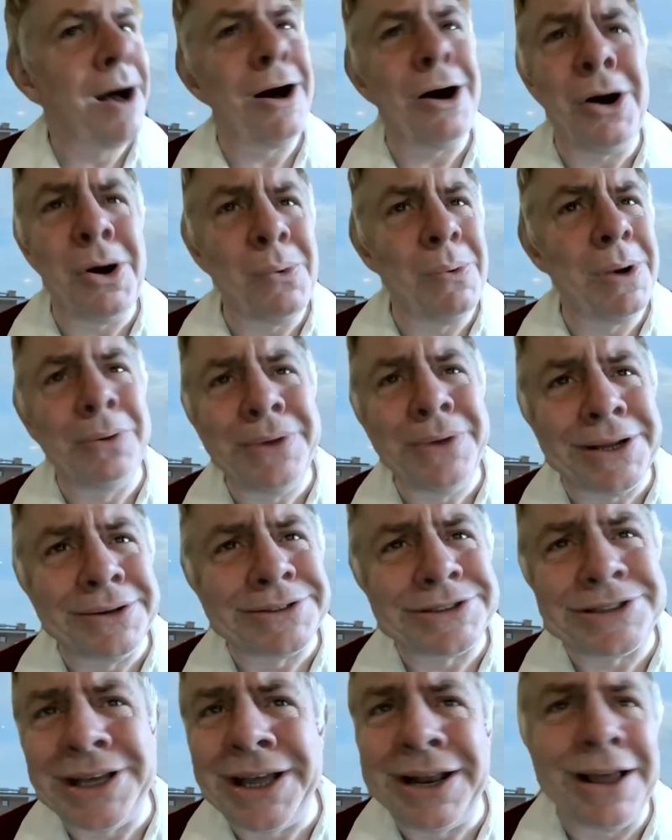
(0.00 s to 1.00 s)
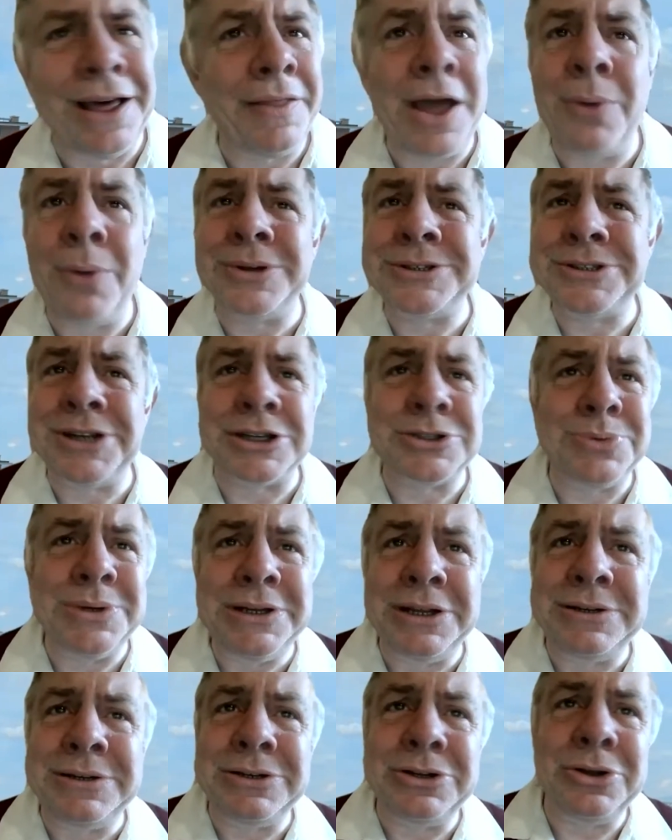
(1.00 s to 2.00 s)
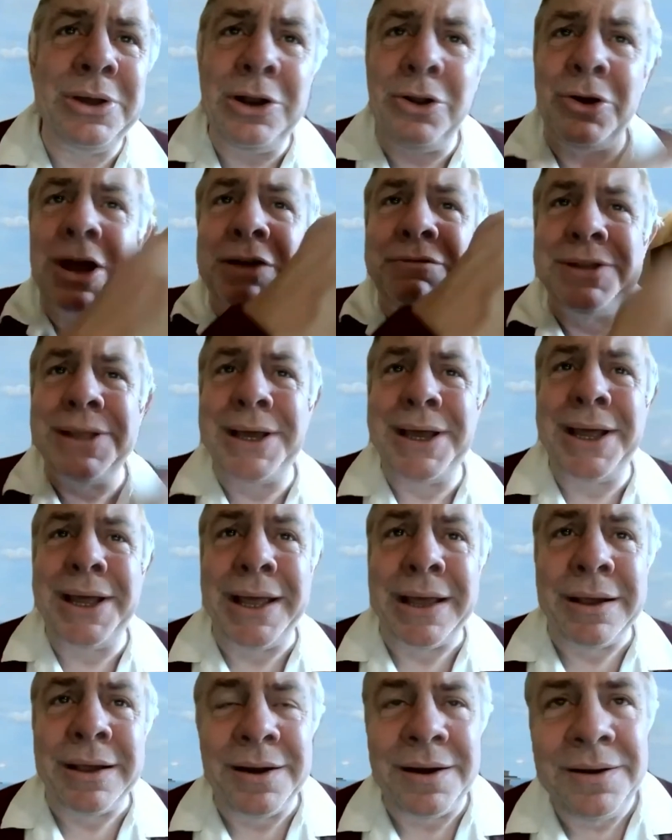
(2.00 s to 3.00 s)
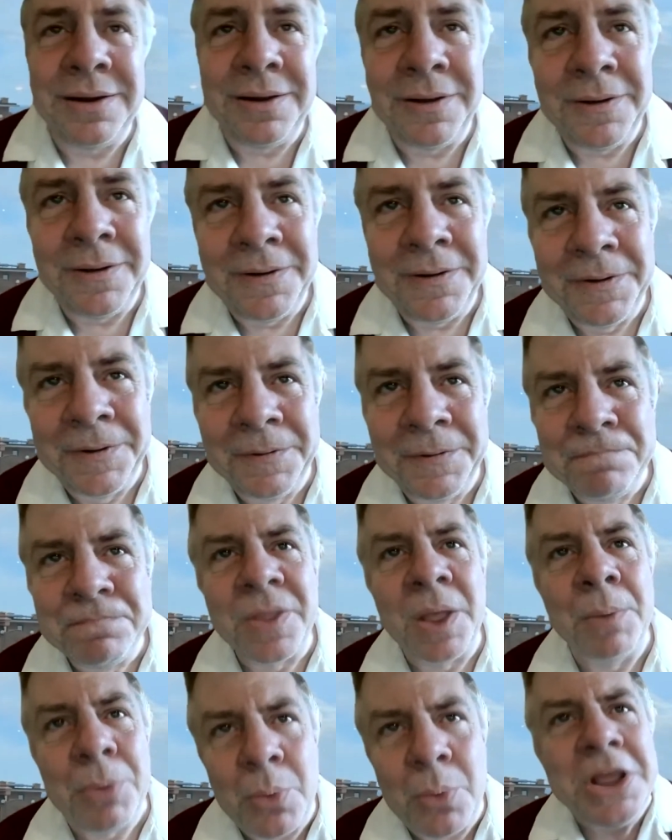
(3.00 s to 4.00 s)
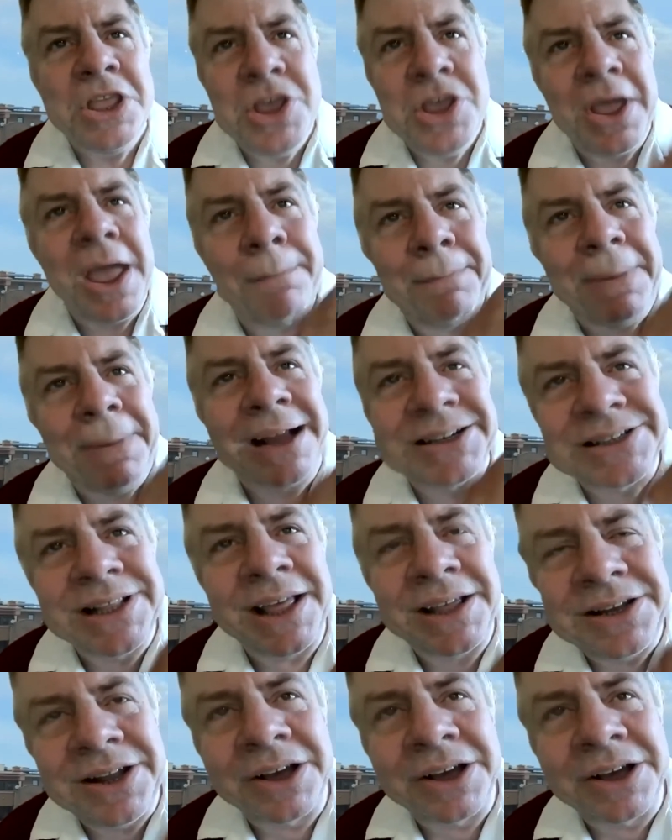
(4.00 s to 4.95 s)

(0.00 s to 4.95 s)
Oh, well, we don't see it like that. It wasn't us. We didn't do it. Look over there. But when you get back to that